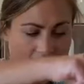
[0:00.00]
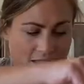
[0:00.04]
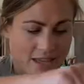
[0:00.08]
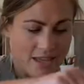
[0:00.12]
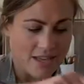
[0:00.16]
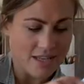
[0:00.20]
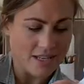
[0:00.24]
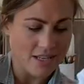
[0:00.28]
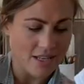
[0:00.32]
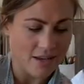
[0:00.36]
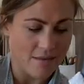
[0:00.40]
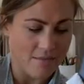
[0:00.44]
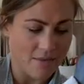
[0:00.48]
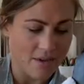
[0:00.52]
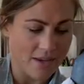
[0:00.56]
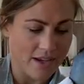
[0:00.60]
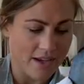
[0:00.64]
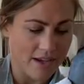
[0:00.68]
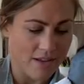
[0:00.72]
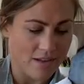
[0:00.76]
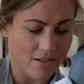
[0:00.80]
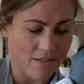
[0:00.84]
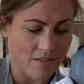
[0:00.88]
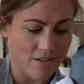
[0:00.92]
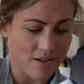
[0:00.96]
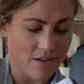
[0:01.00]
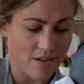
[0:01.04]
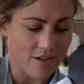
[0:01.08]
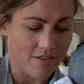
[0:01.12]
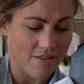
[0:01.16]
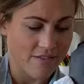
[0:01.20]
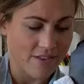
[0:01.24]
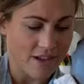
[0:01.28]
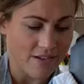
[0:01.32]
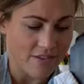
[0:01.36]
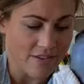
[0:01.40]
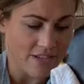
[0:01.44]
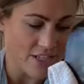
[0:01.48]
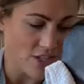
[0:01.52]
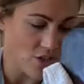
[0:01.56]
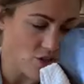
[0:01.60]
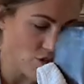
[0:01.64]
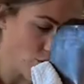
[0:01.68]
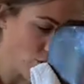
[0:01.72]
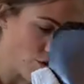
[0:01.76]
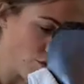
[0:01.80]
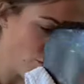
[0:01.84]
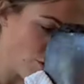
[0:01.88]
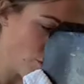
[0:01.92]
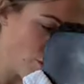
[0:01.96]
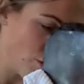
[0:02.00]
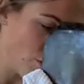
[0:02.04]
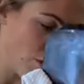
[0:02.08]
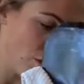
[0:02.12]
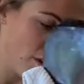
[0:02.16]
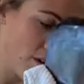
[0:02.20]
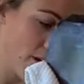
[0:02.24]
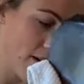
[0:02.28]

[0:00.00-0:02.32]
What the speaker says: and dump the cauliflower into your